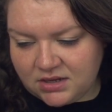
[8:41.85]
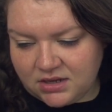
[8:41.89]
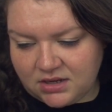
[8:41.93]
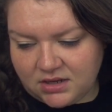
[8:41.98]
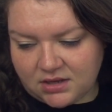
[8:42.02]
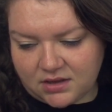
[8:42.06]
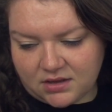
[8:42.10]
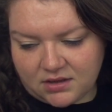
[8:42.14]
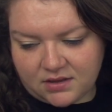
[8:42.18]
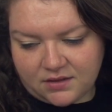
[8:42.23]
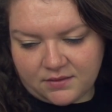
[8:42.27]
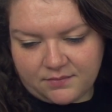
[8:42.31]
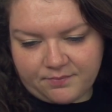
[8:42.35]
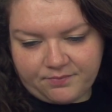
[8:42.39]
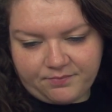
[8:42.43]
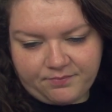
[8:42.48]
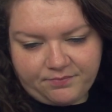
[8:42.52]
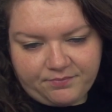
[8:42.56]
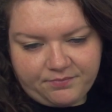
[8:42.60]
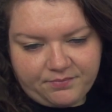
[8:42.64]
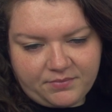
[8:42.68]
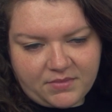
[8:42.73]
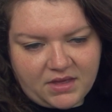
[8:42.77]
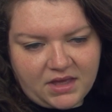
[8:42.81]
Um,
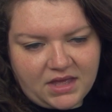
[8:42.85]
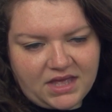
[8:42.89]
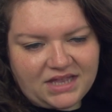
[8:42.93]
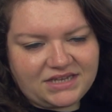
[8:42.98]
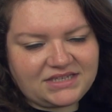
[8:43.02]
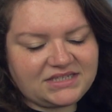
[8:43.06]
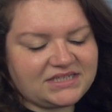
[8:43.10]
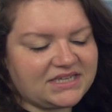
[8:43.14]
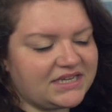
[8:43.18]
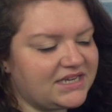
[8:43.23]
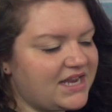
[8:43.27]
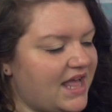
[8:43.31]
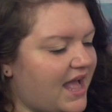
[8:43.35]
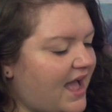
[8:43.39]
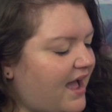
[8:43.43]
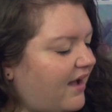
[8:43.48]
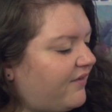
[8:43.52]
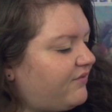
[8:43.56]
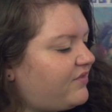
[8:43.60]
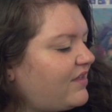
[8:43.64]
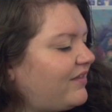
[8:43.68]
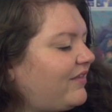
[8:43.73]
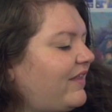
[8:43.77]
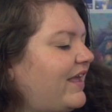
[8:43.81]
it did
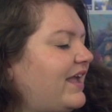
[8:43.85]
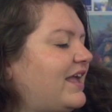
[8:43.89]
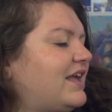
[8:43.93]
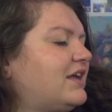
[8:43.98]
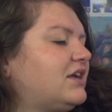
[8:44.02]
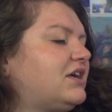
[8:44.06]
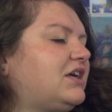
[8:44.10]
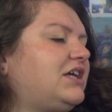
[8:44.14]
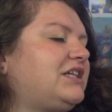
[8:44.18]
have that like